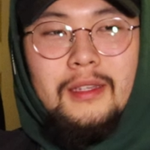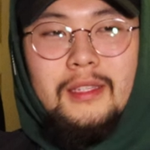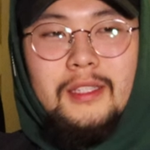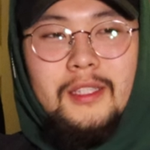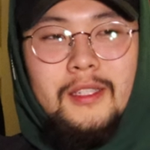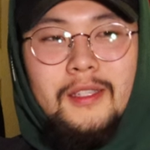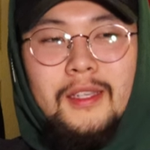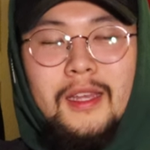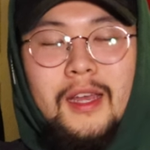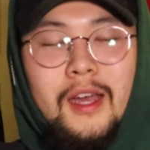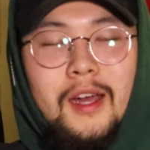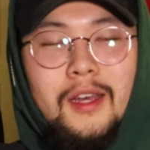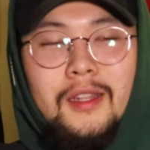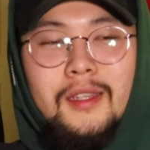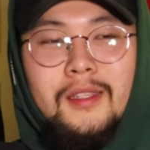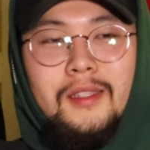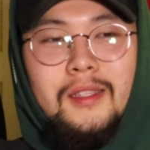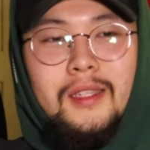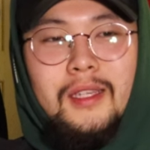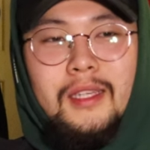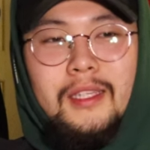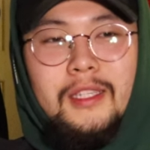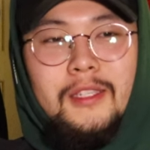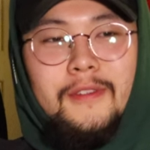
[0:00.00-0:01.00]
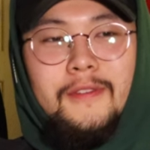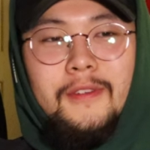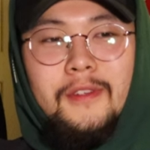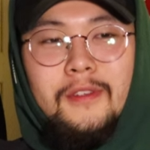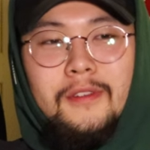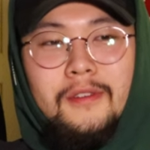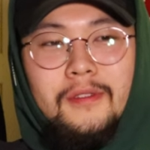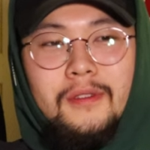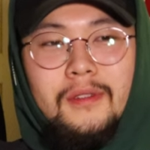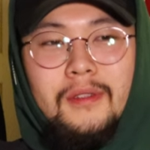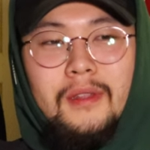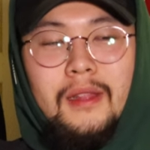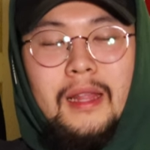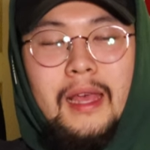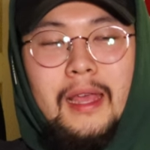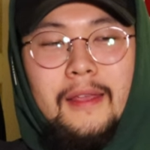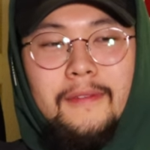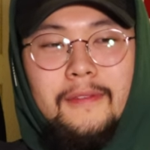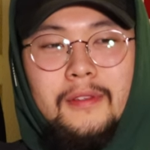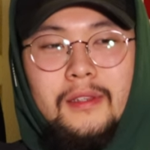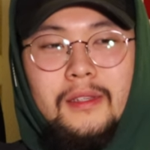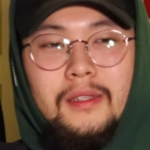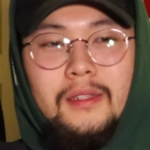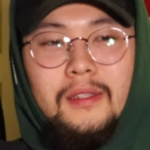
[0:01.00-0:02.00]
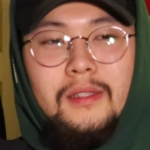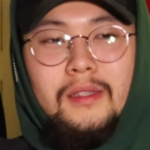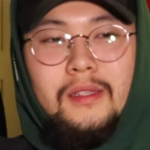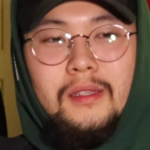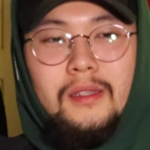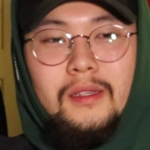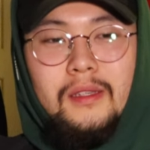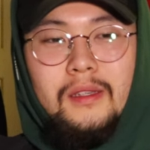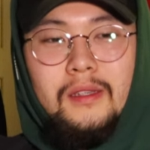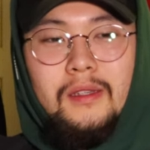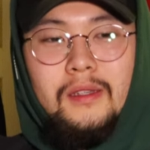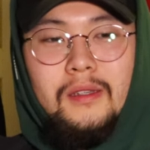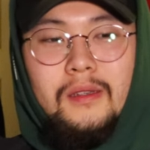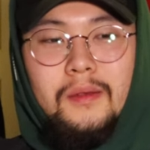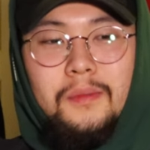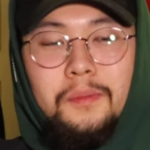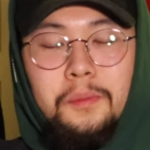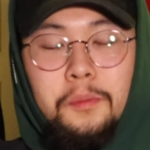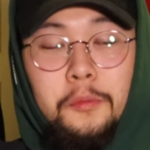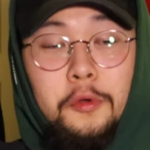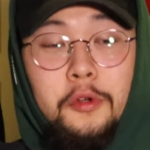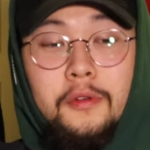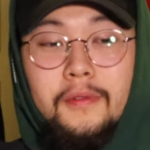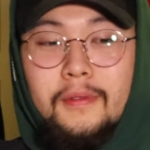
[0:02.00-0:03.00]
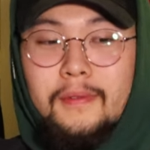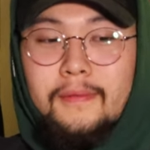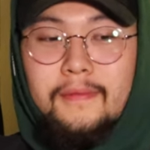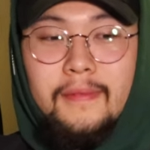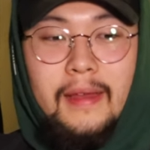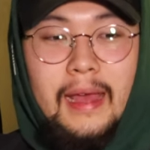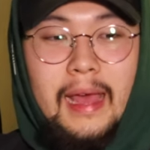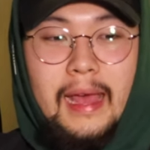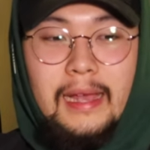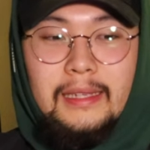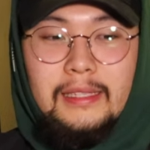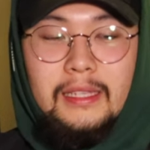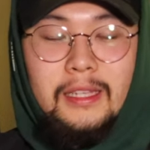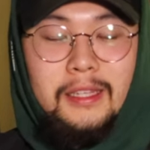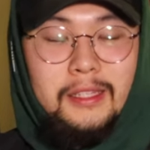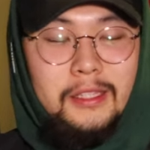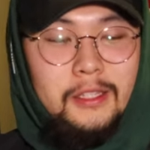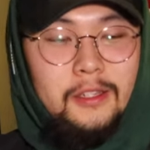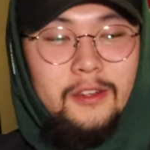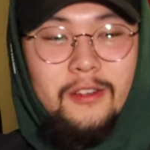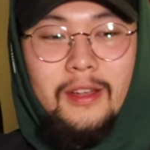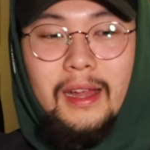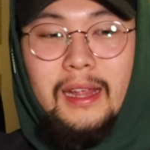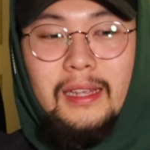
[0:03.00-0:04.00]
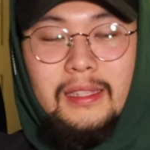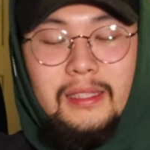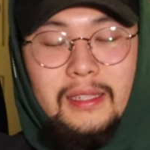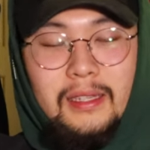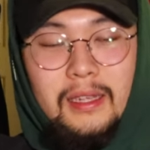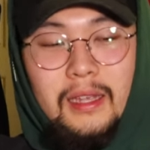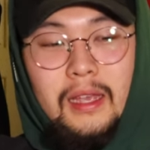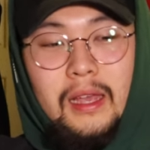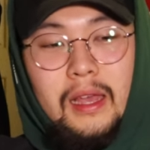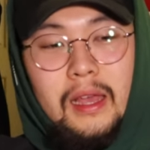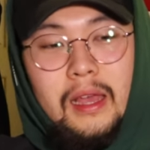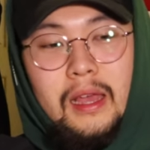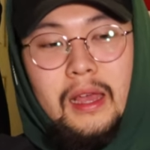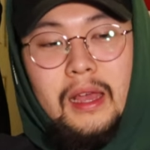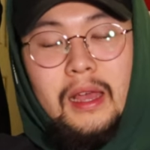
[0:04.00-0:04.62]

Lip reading: It just, honestly, it just feels life is moving fast, and it's crazy.